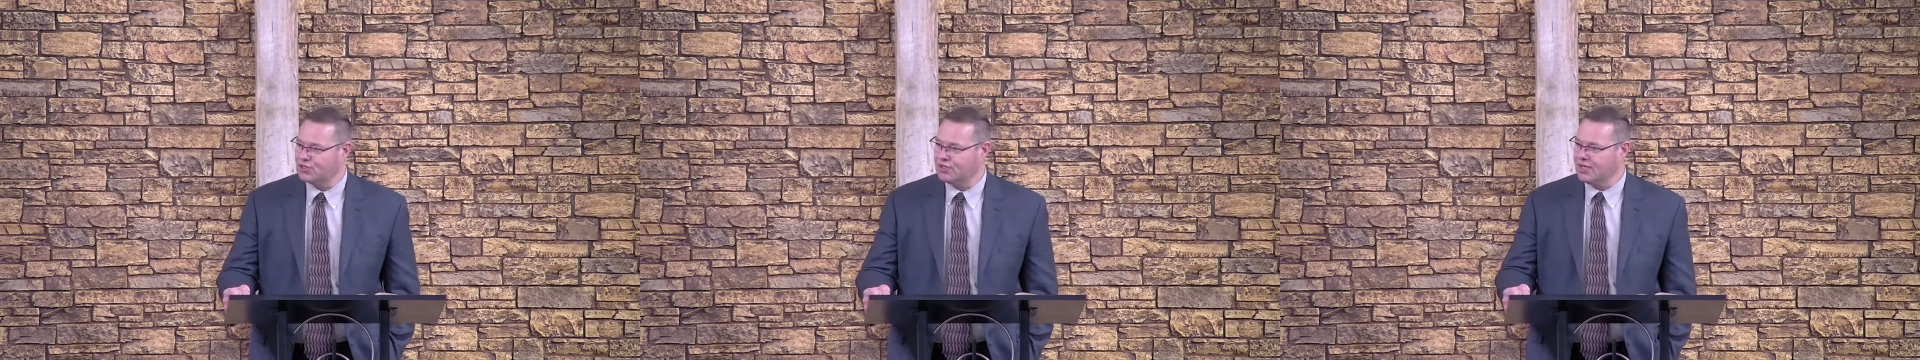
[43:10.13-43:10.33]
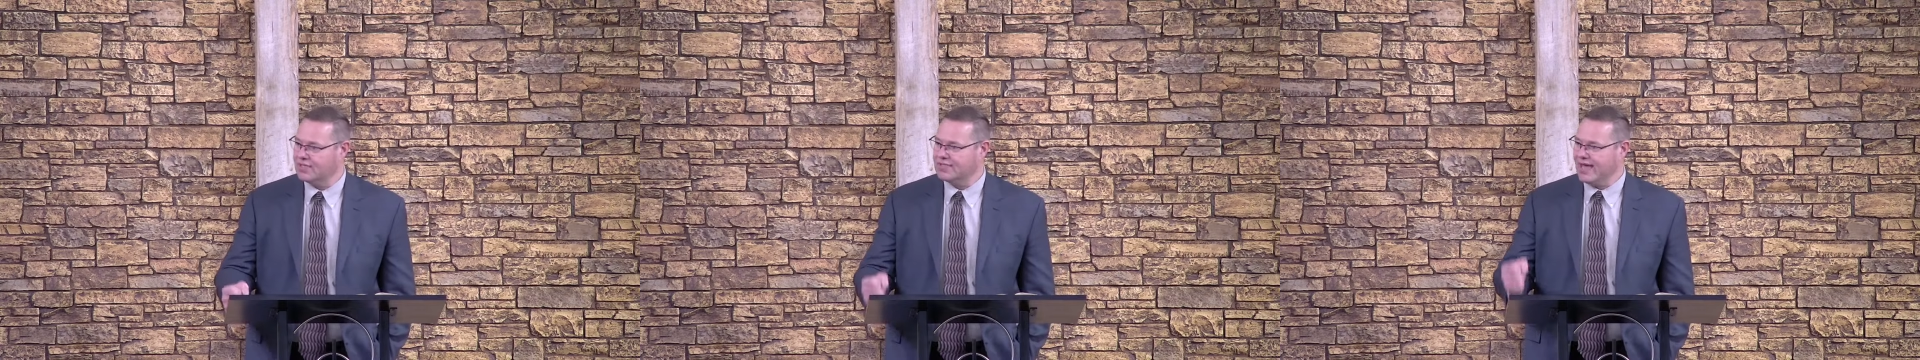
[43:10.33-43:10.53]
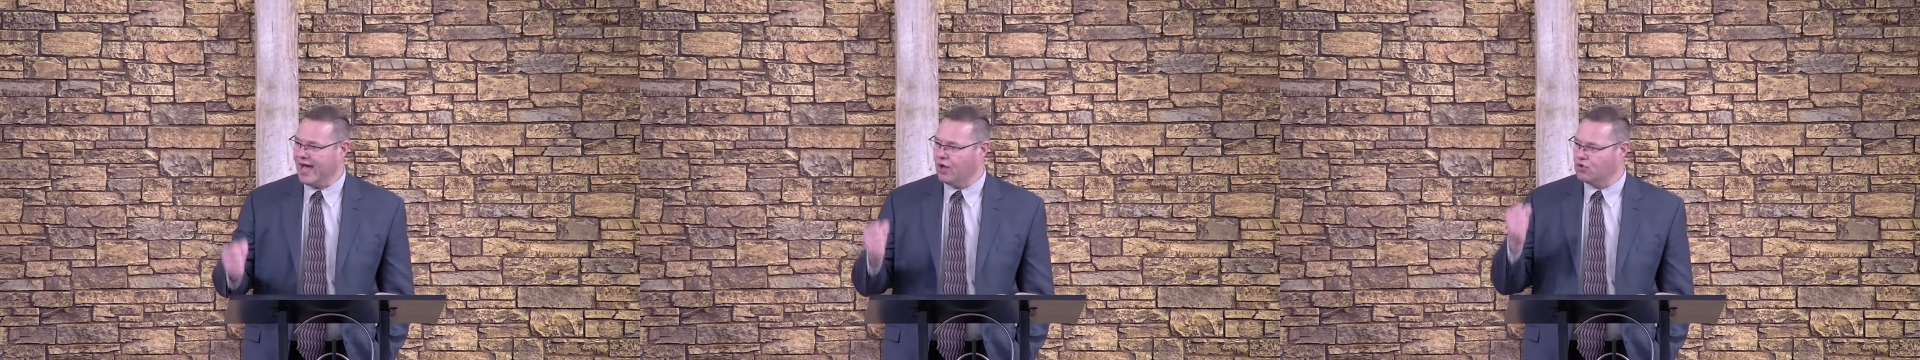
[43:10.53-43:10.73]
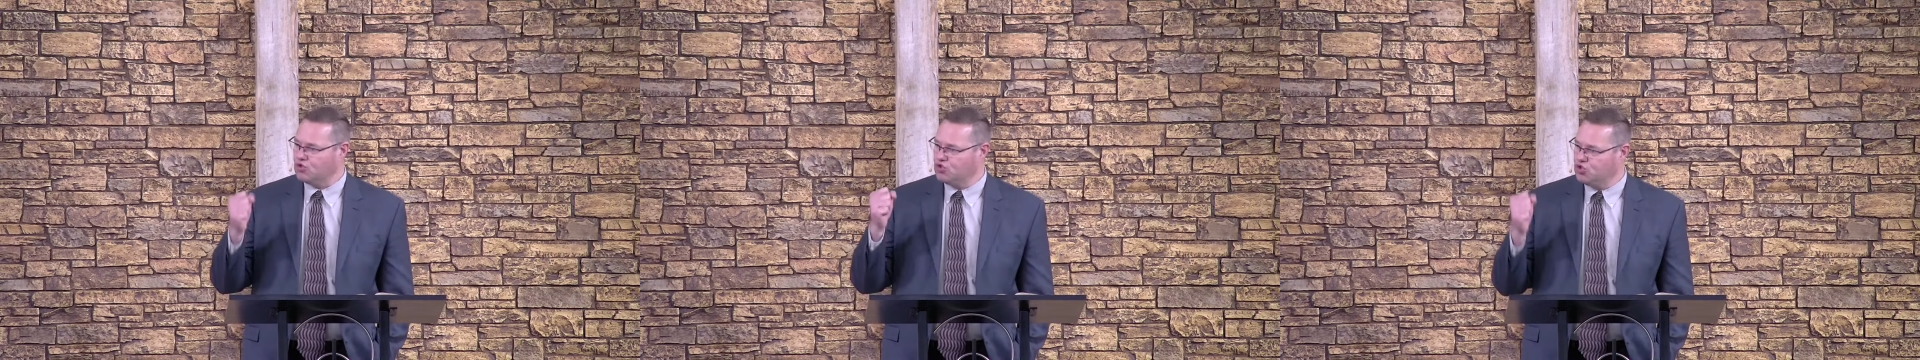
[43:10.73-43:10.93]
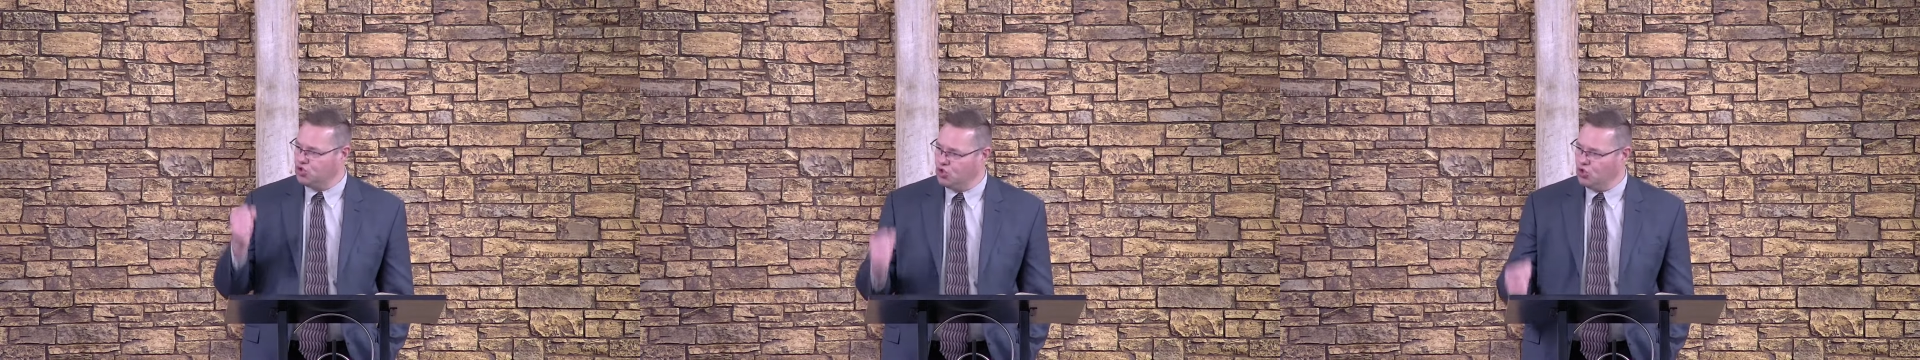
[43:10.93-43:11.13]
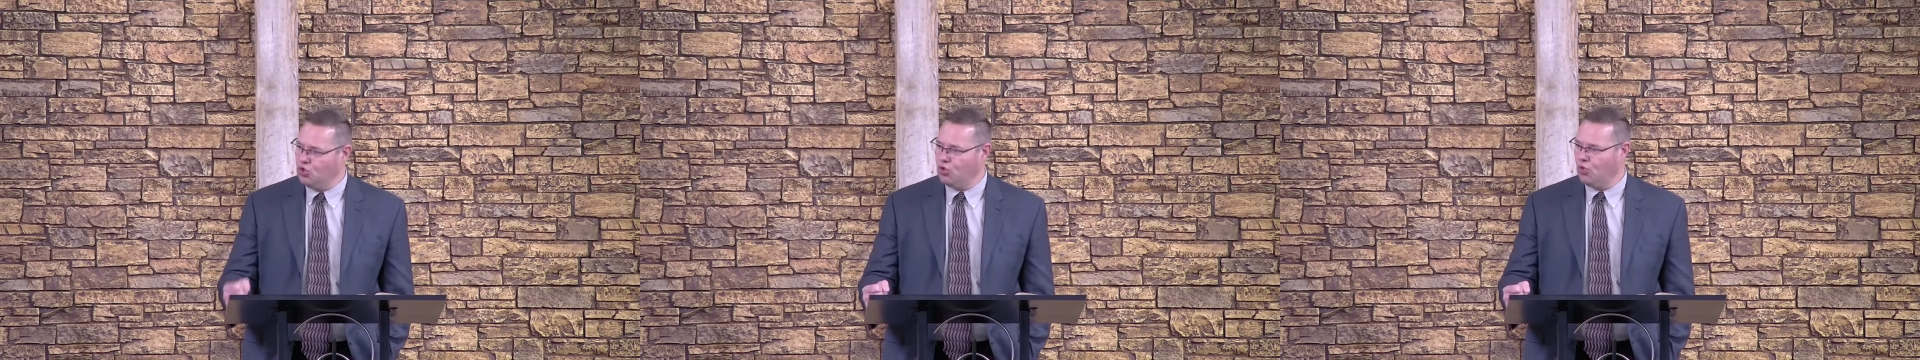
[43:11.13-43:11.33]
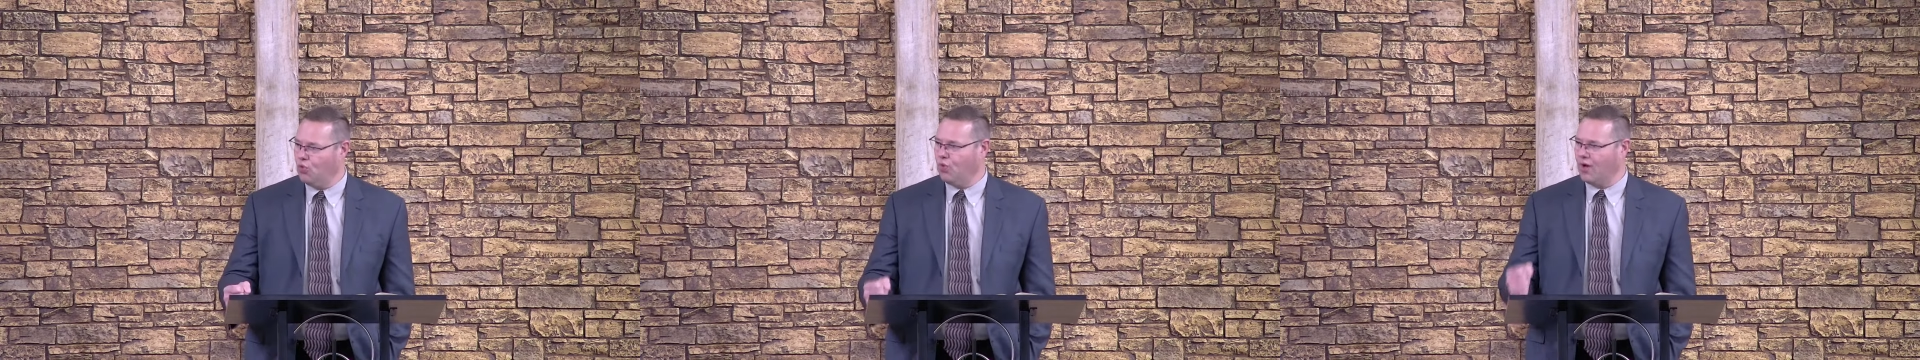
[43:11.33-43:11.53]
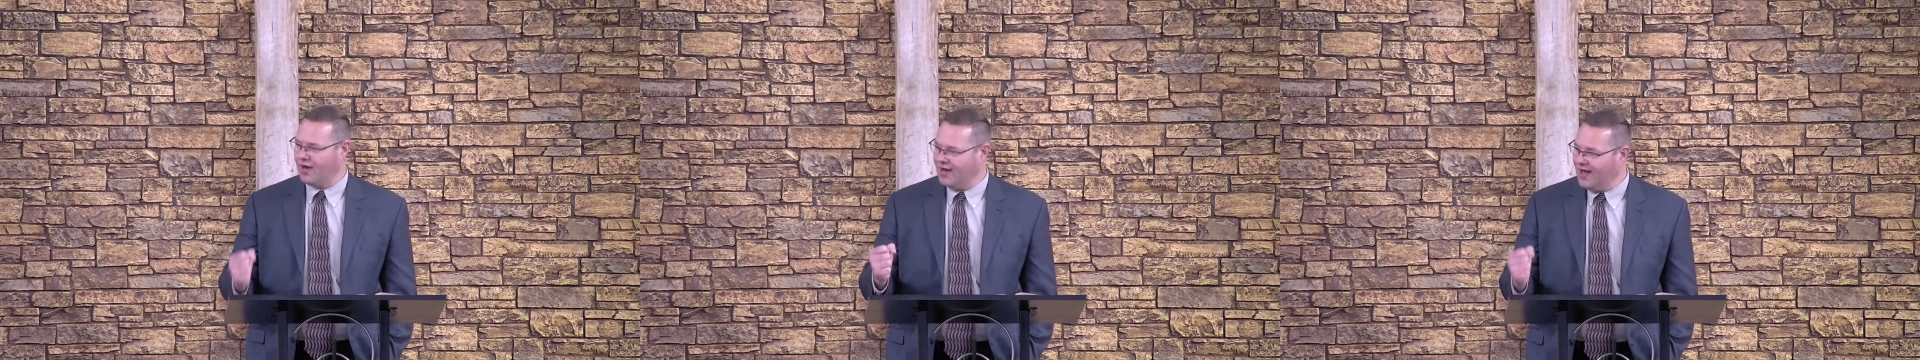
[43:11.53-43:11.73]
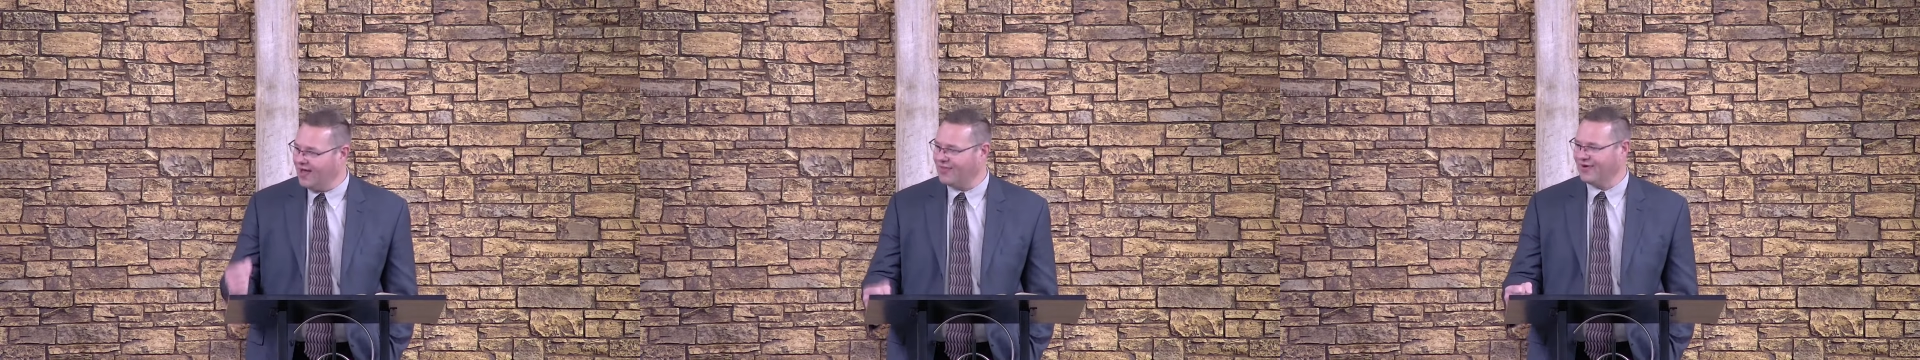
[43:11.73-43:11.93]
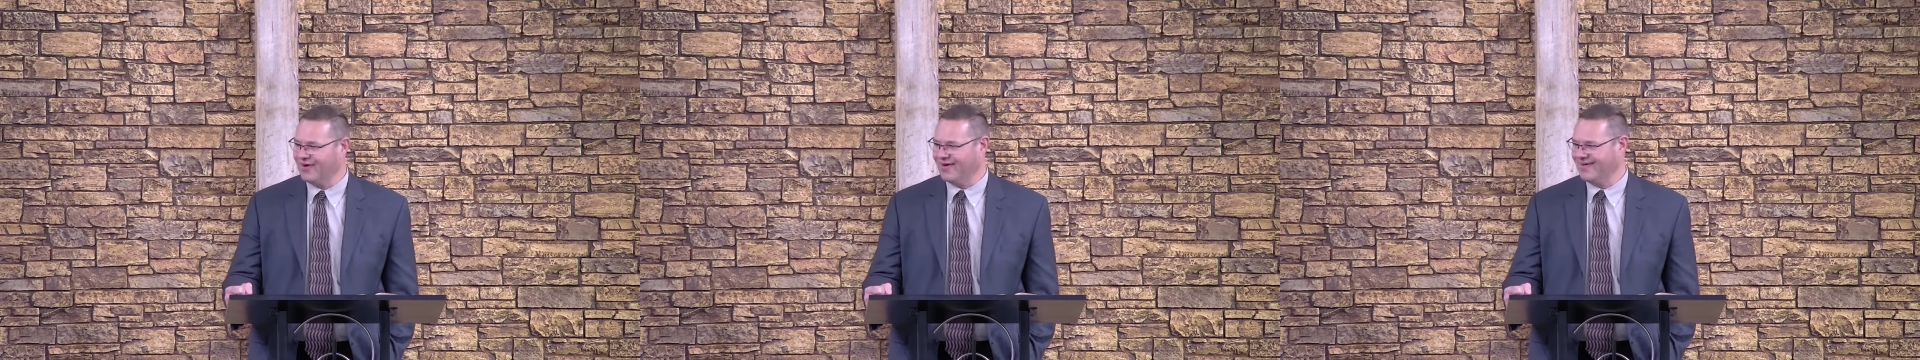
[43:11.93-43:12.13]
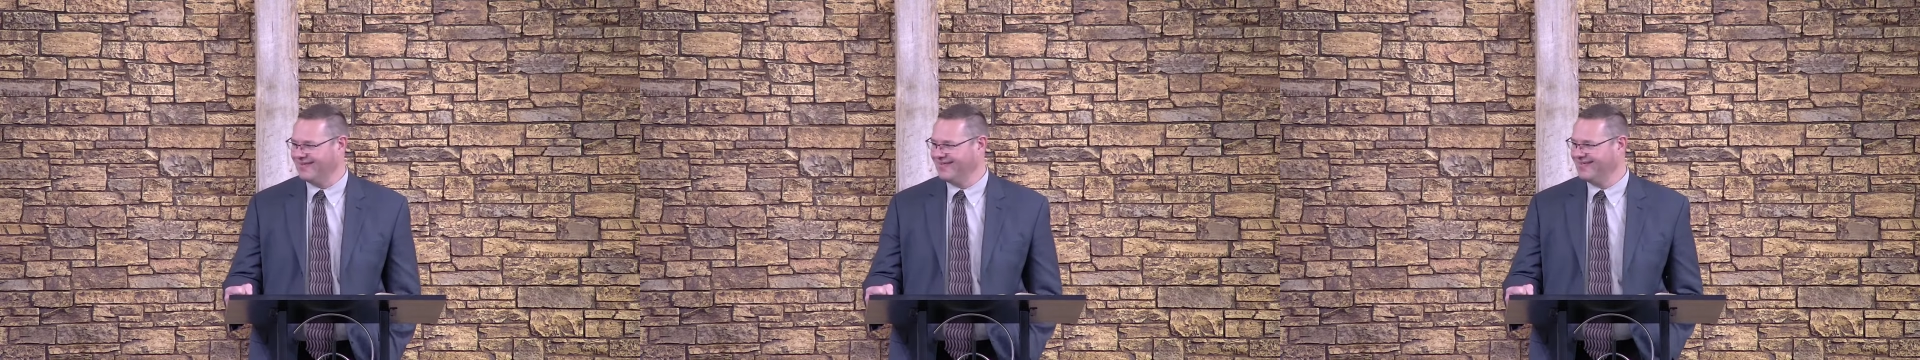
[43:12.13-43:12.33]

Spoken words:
let's outdo one another.